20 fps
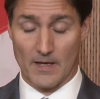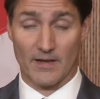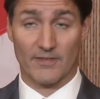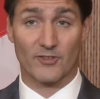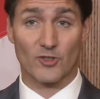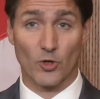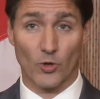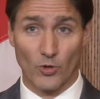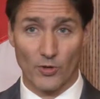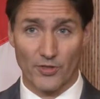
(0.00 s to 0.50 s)

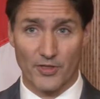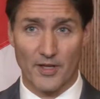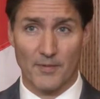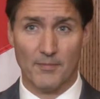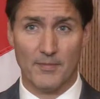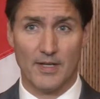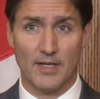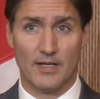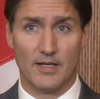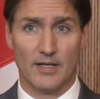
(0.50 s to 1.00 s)
I've told
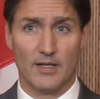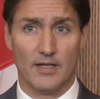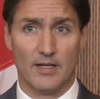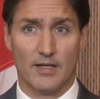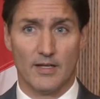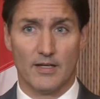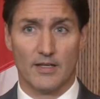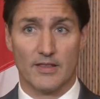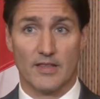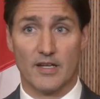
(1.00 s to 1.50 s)
them
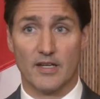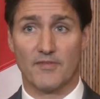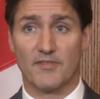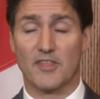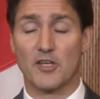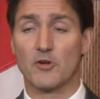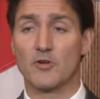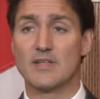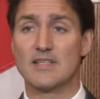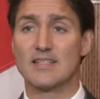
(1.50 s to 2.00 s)
that if
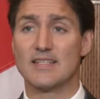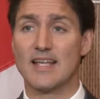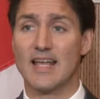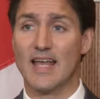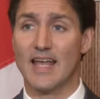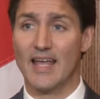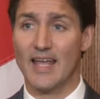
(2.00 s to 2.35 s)
there is